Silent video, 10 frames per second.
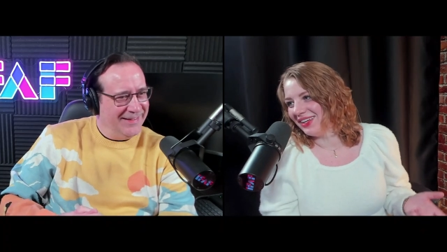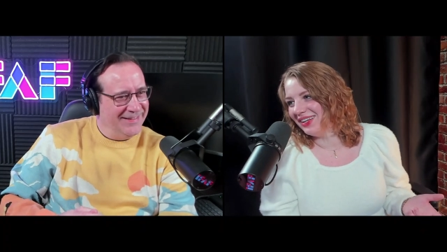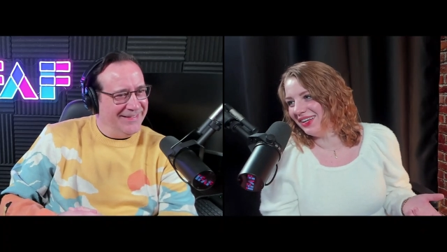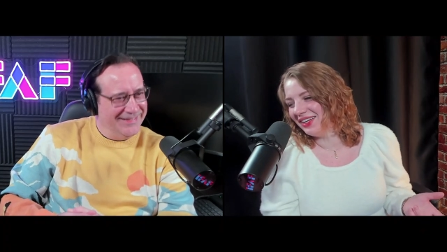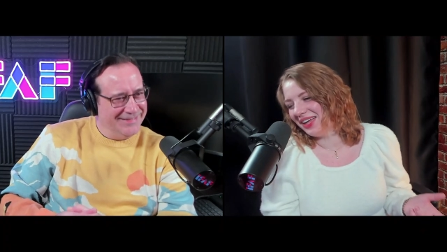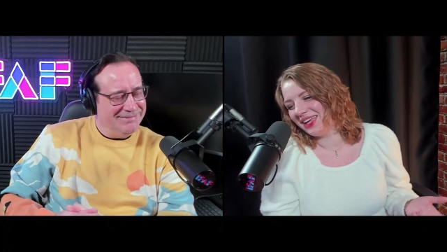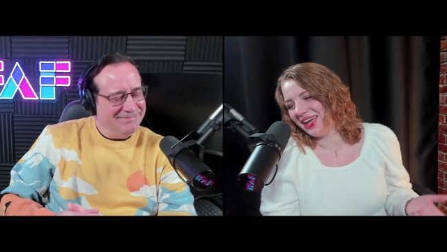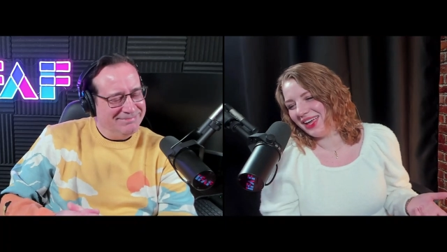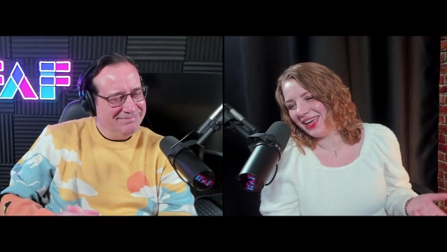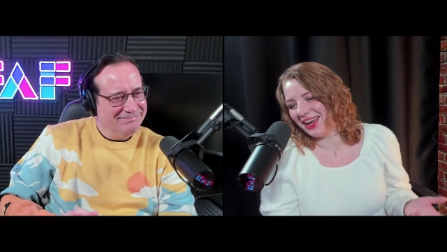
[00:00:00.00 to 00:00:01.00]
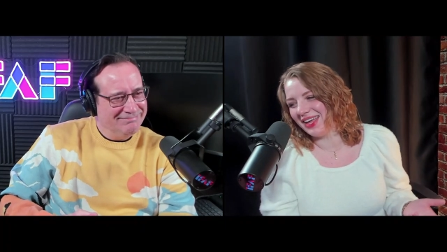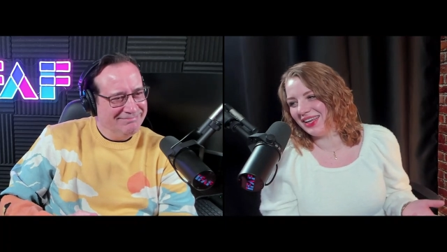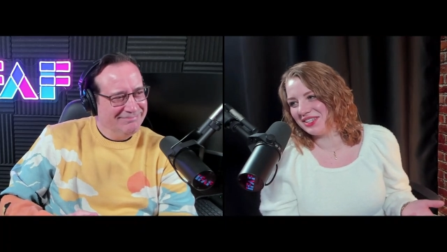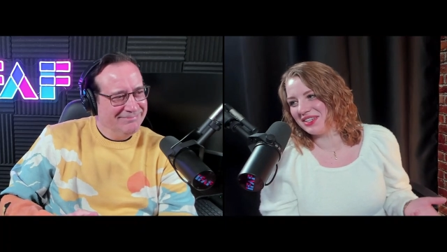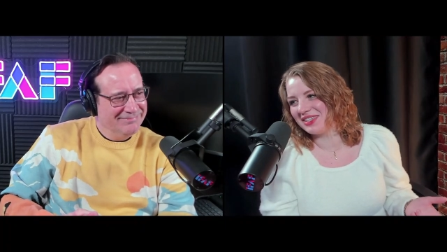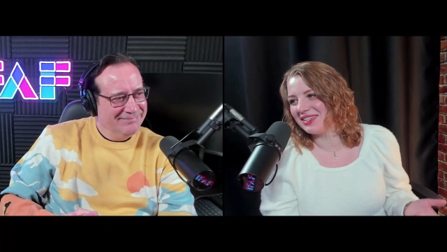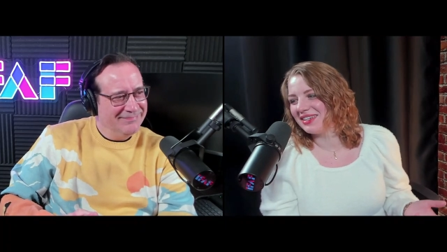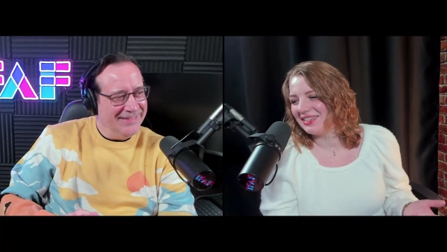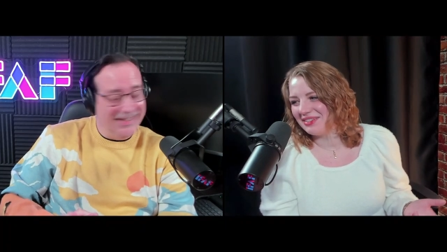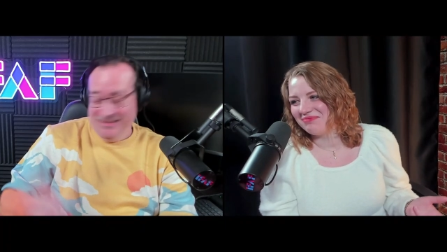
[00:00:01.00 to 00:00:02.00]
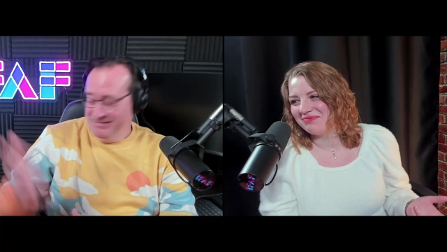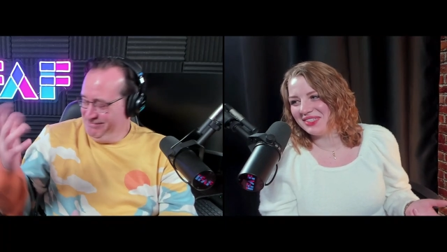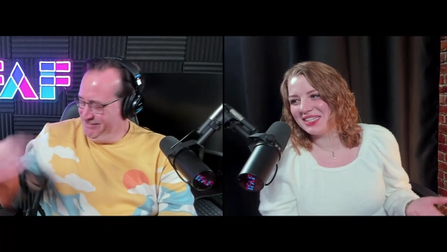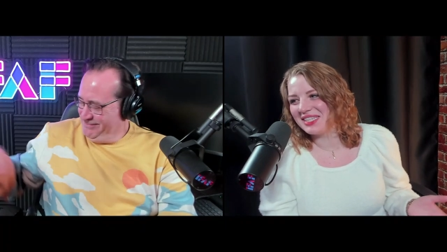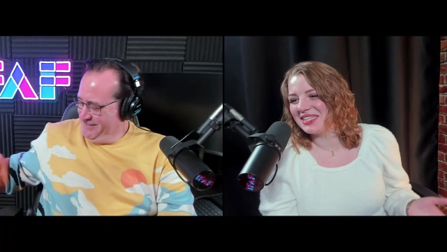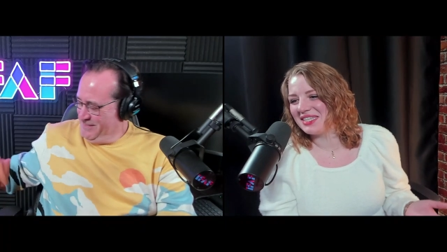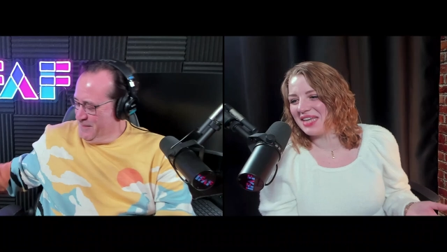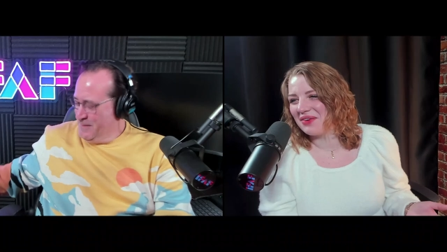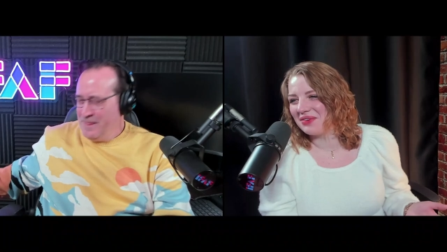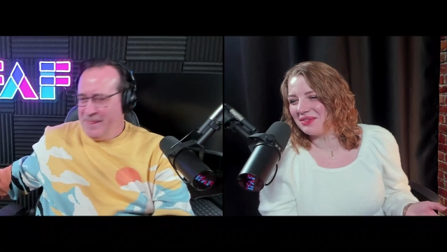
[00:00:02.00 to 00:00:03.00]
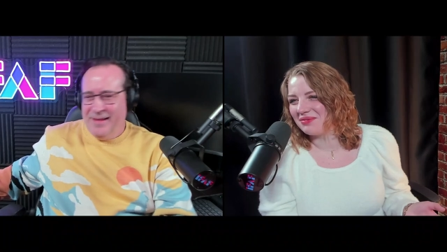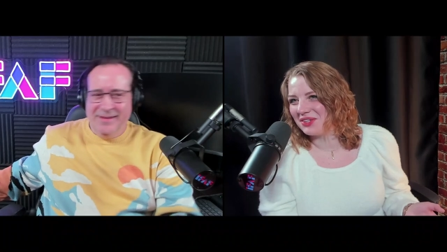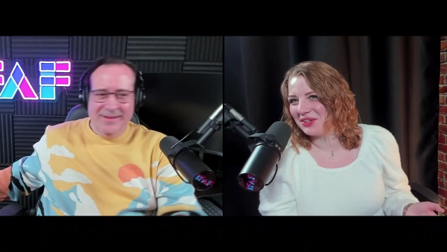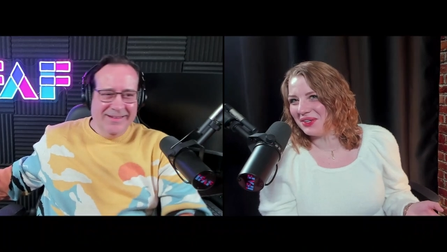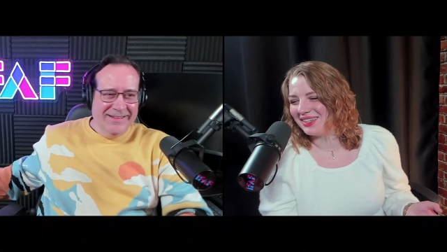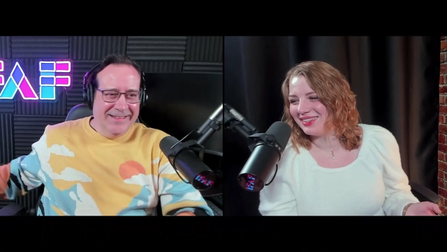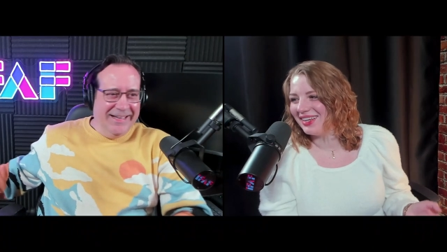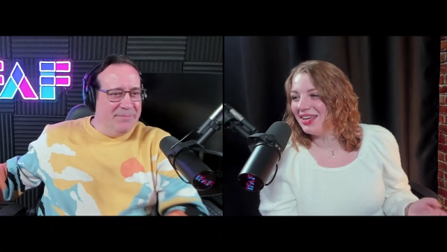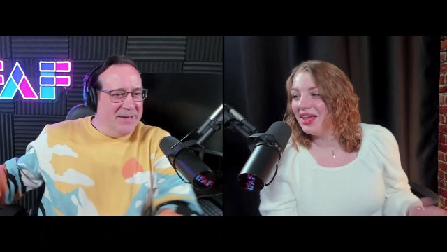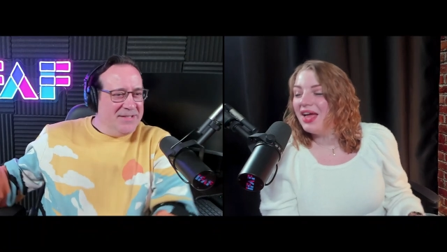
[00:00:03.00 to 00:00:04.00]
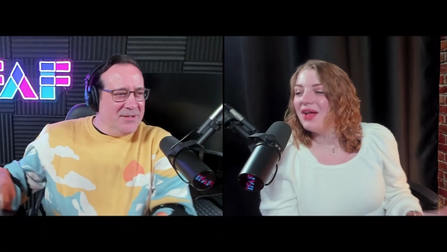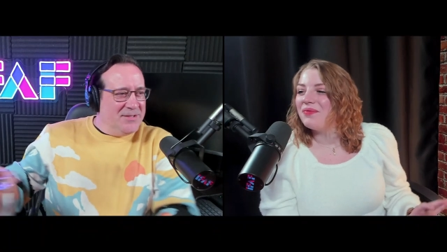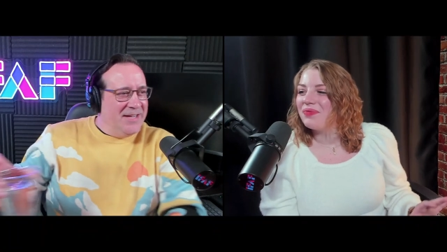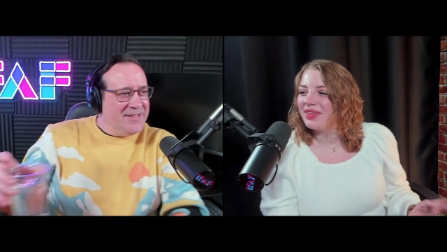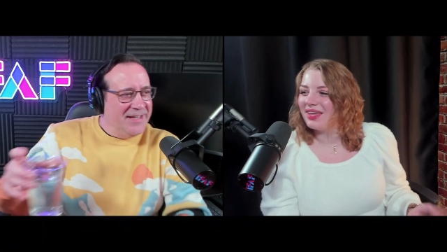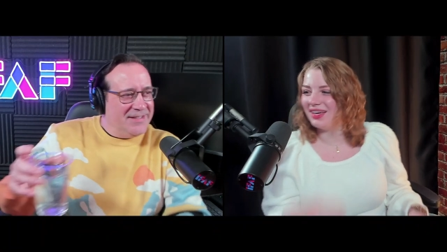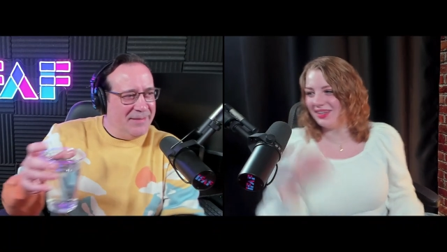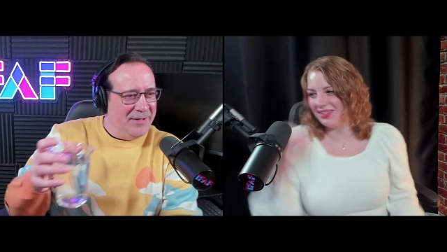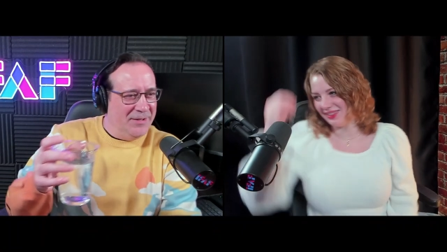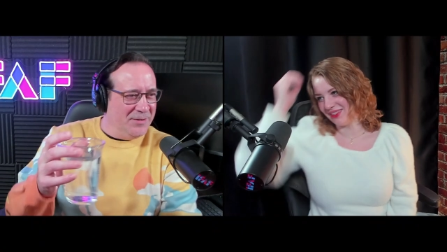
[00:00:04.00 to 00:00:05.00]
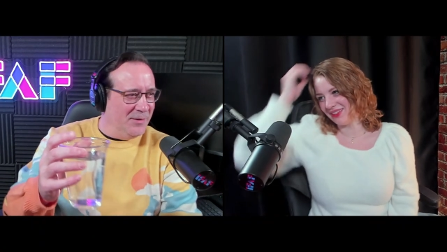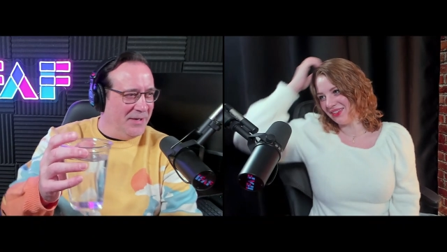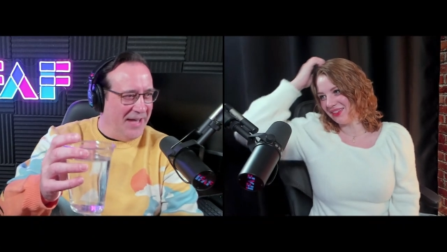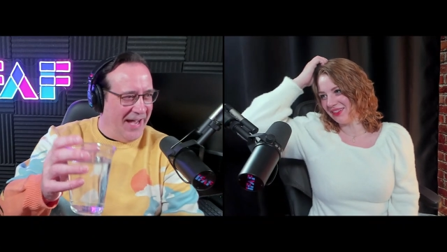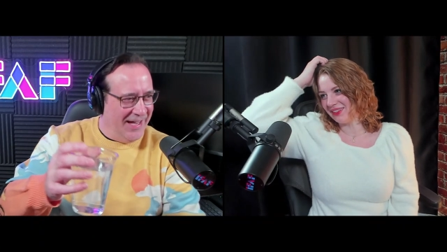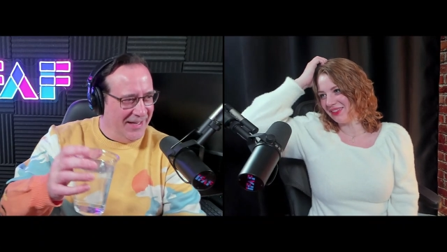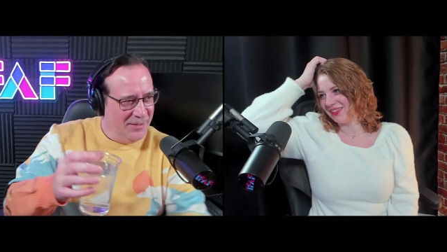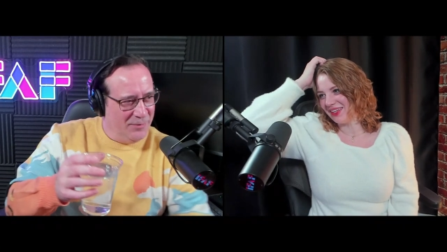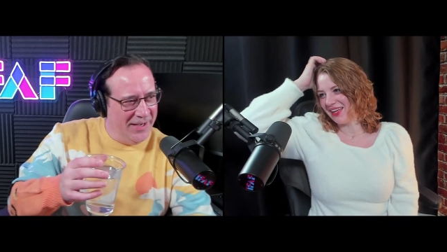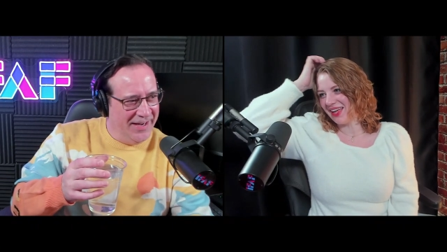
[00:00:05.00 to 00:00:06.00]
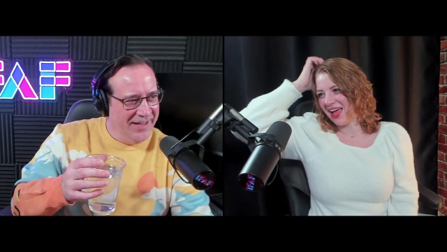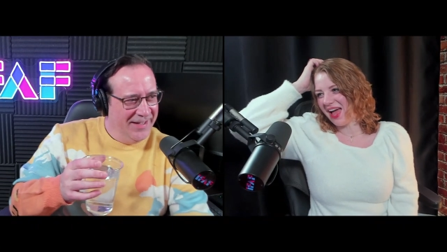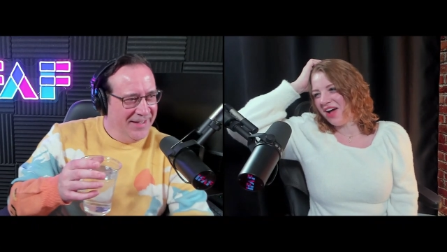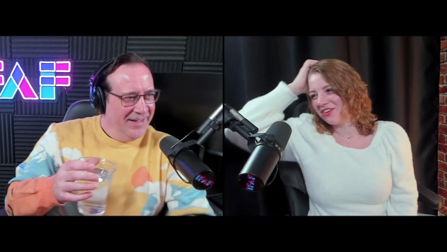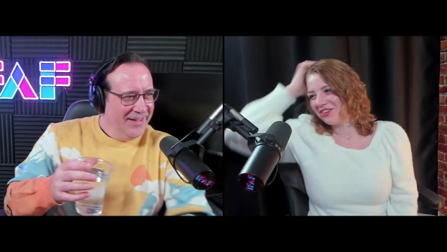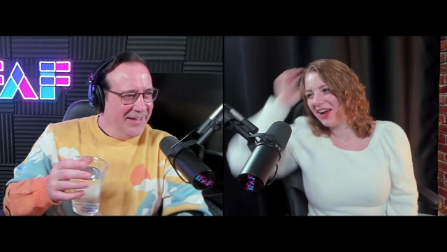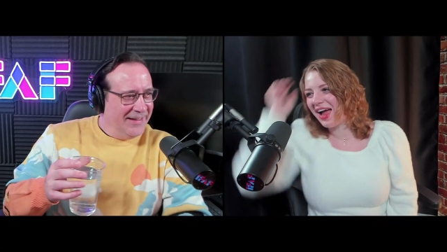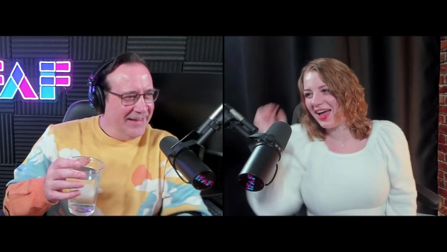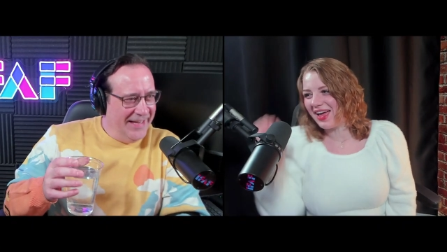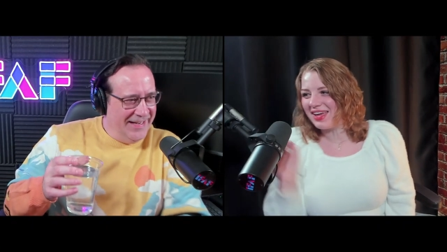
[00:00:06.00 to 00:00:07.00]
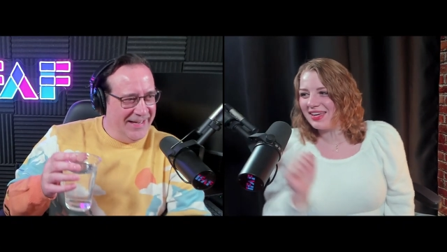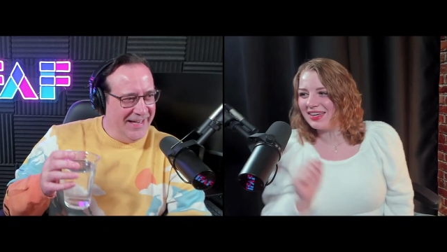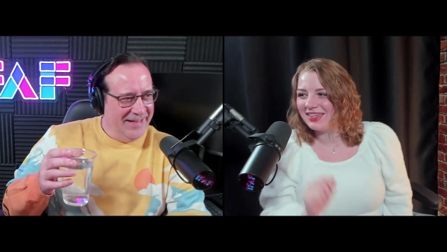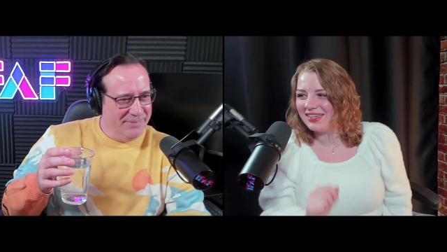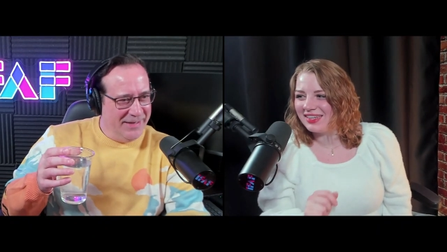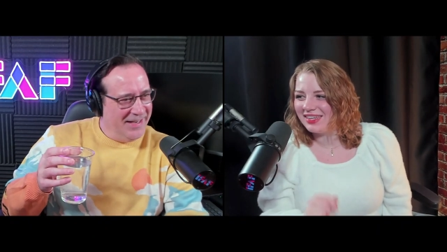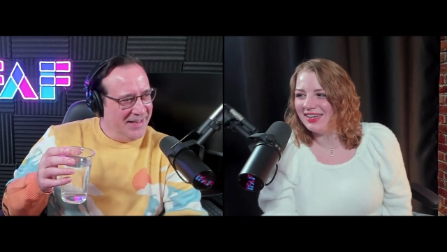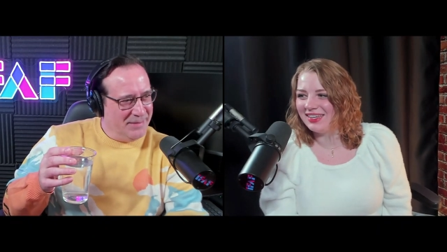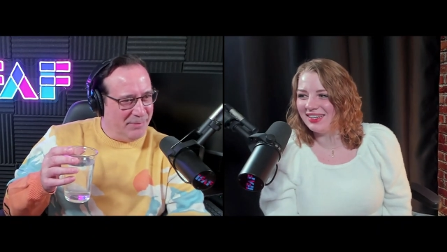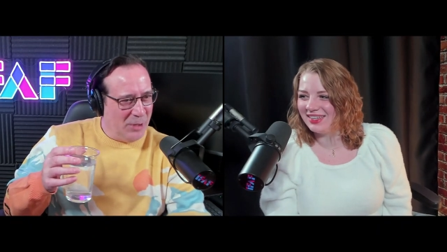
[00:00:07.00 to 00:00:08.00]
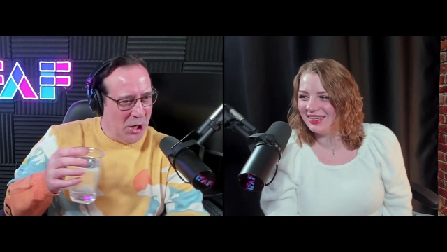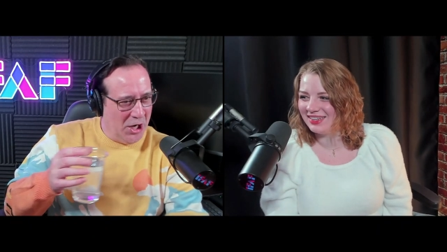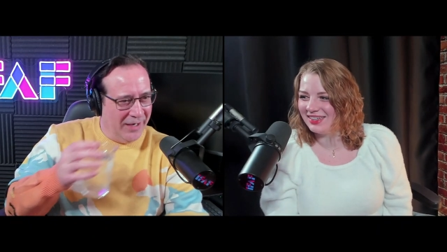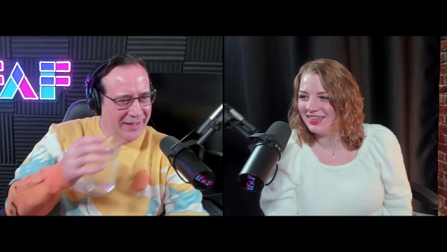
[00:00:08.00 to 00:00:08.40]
Speaker 1: I, I, get it. It's just yeah doesn't sound good. Yeah,
Speaker 2: pizzle sounds like something you do in an alleyway.
Speaker 1: Right. Late night
Speaker 2: behind a bar.